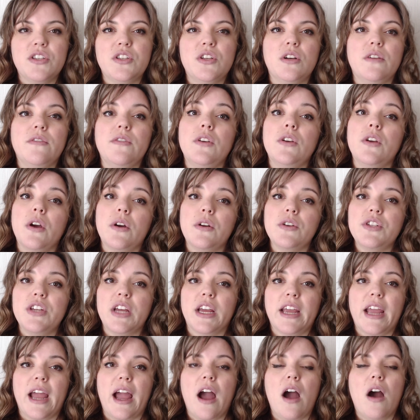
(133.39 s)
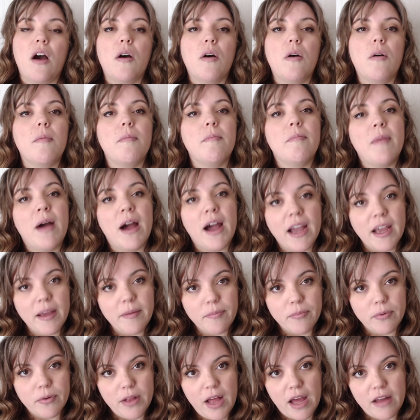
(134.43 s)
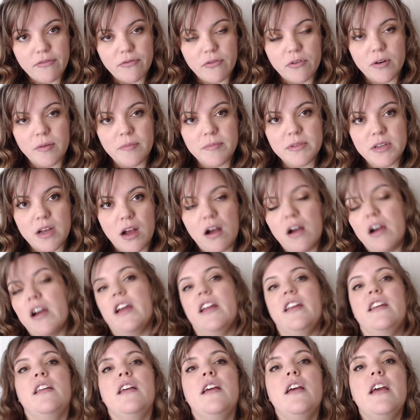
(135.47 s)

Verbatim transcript: So if you go check out my platforms on